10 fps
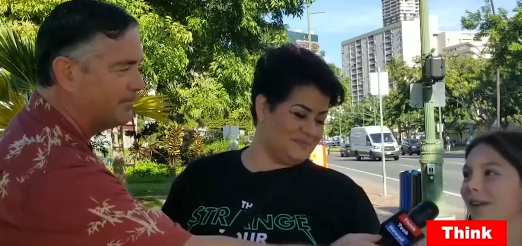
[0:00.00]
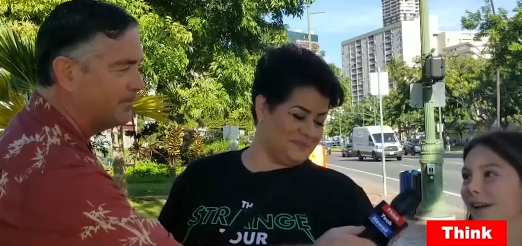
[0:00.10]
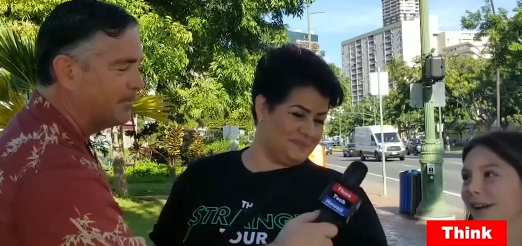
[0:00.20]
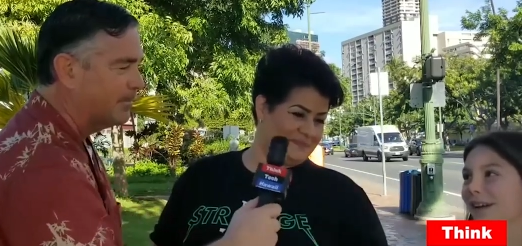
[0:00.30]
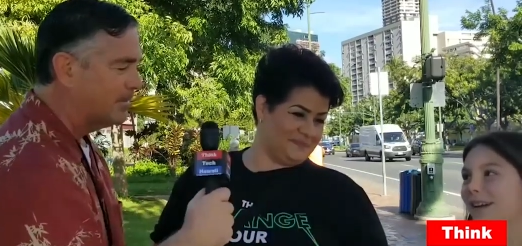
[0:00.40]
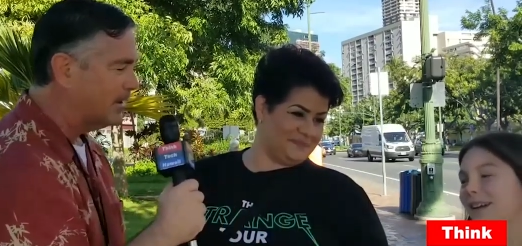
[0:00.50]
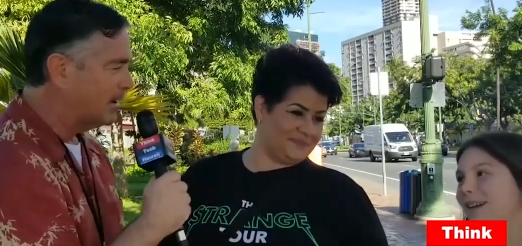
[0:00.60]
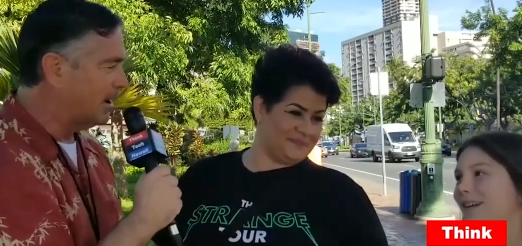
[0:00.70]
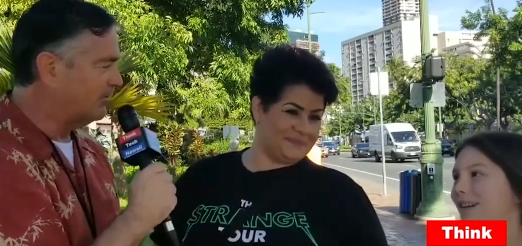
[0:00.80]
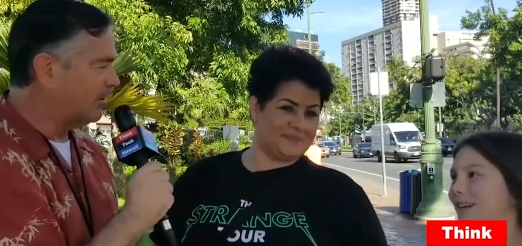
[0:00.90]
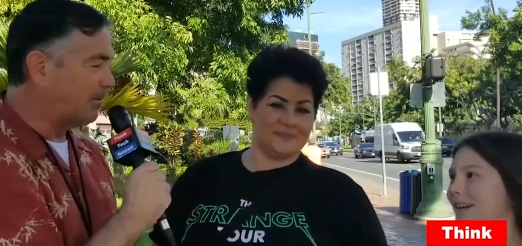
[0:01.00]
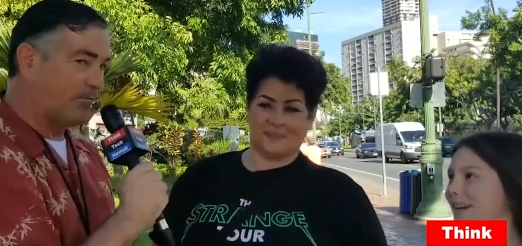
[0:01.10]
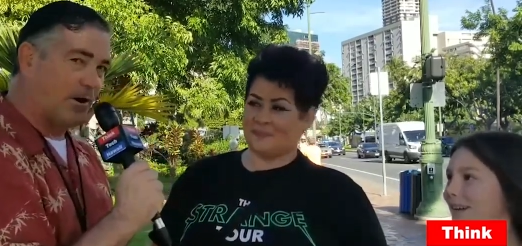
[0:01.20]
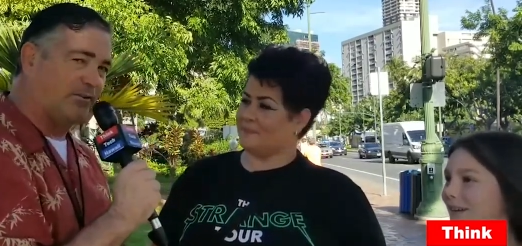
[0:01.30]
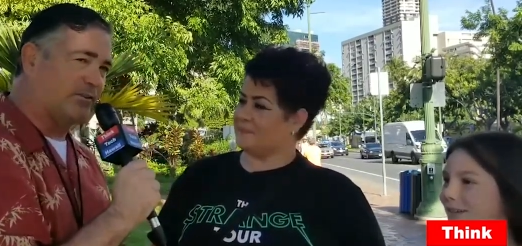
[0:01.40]
Speaker 1: Like, Andrea,
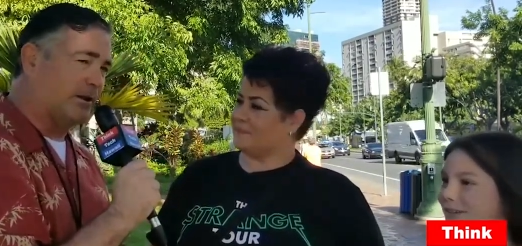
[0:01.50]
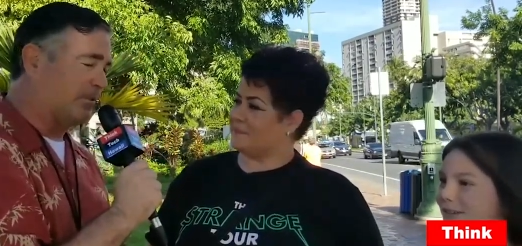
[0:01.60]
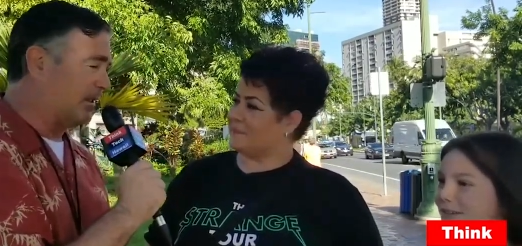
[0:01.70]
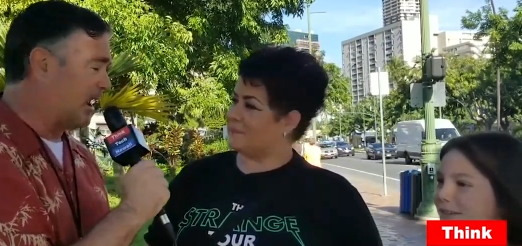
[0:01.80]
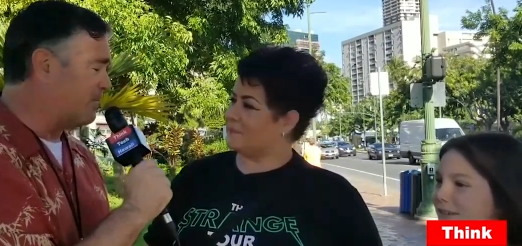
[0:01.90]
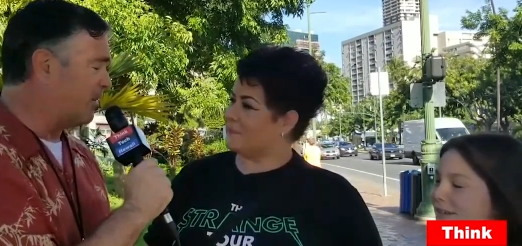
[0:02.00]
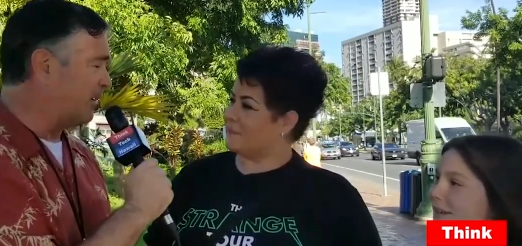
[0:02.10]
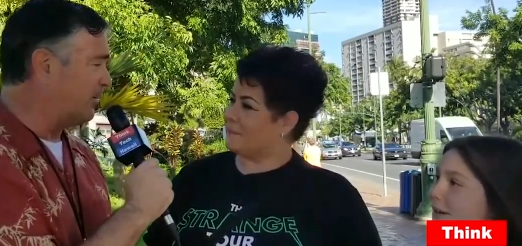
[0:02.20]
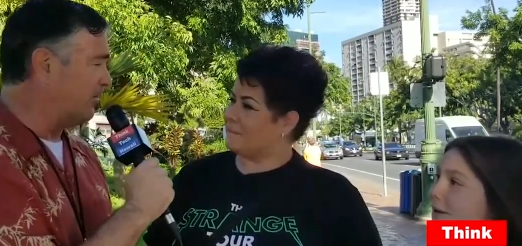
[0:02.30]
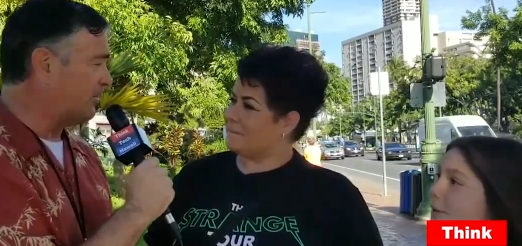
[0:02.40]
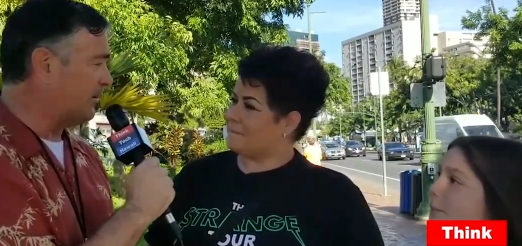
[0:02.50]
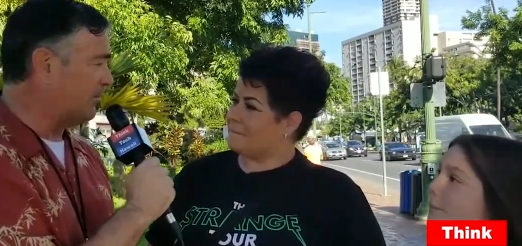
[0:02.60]
before I set up the camera here, you said